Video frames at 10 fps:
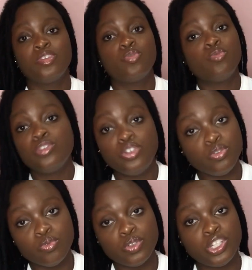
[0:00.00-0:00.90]
Don't
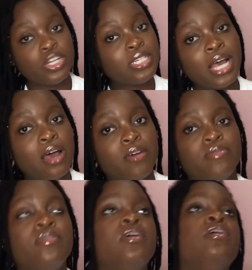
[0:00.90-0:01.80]
use, just have.
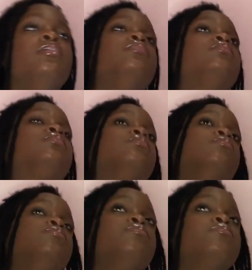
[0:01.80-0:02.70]
So,